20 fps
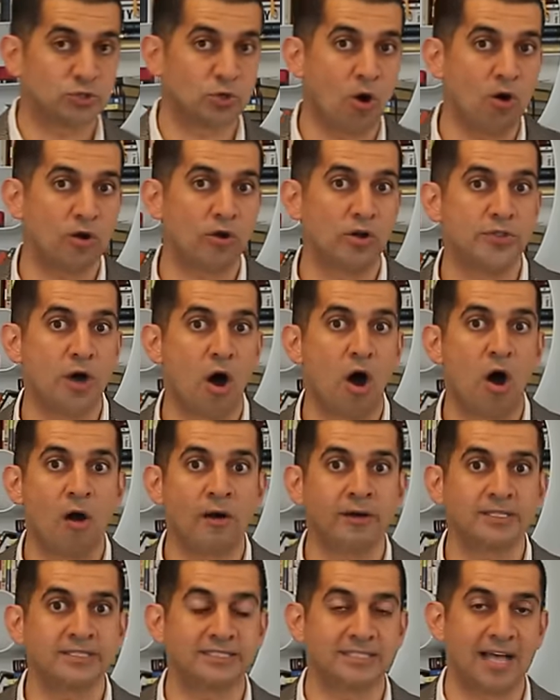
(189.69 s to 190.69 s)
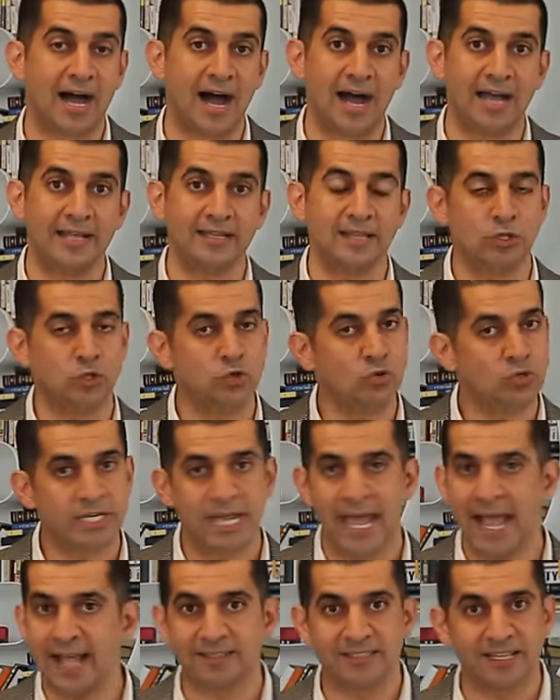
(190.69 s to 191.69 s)
strong on the R side, you
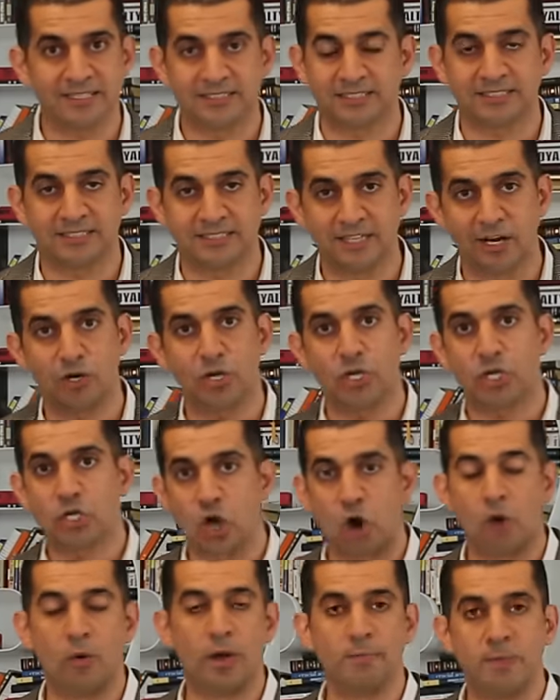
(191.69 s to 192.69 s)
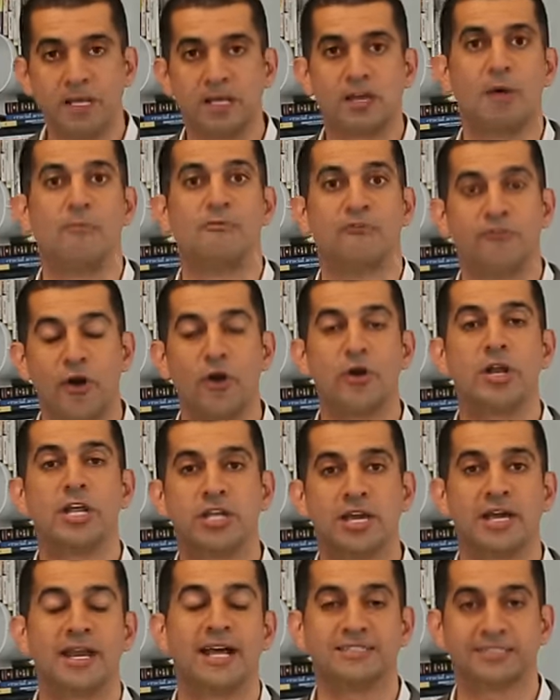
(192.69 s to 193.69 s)
can't necessarily go and become very
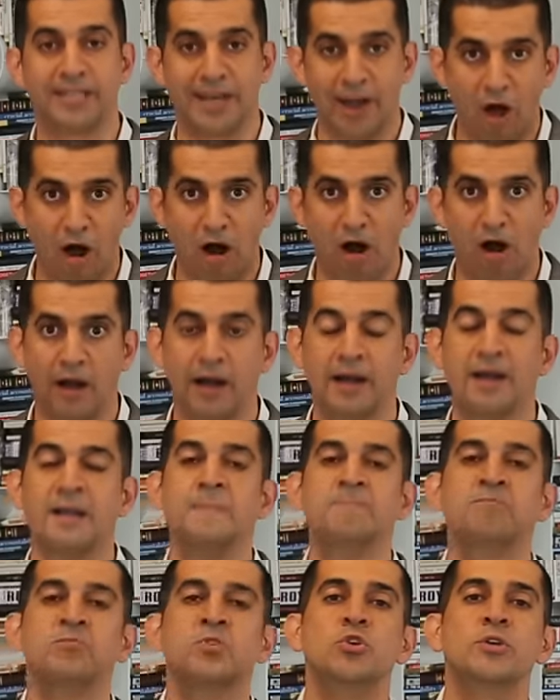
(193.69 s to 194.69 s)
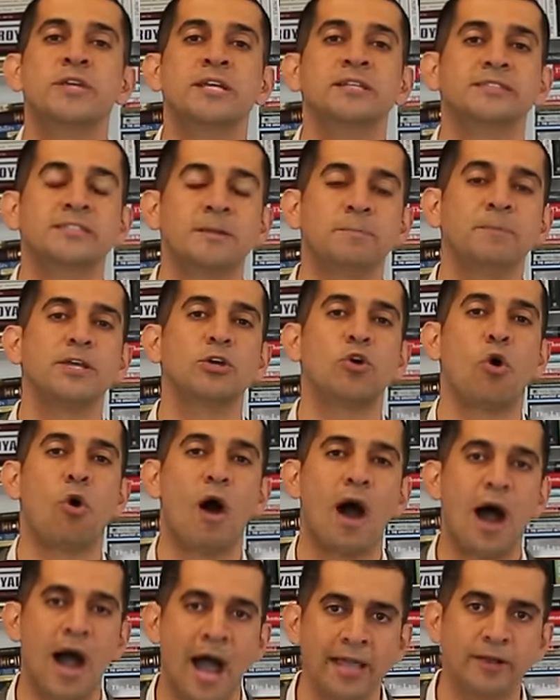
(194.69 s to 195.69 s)
good as an R. You can simply go
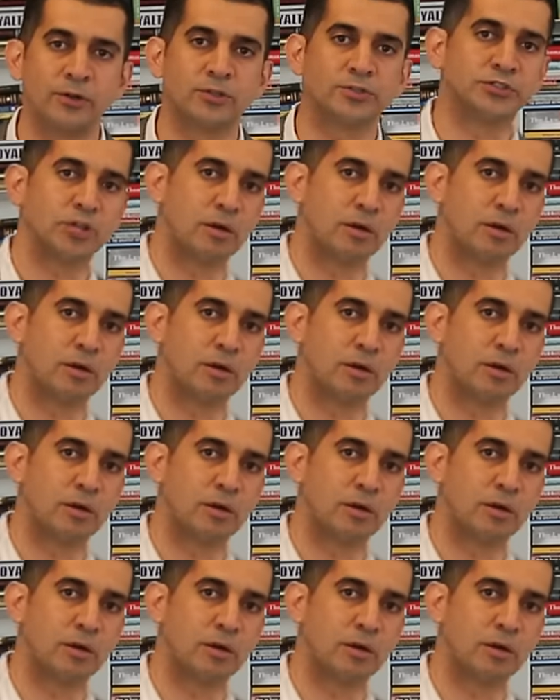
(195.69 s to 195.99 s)
hire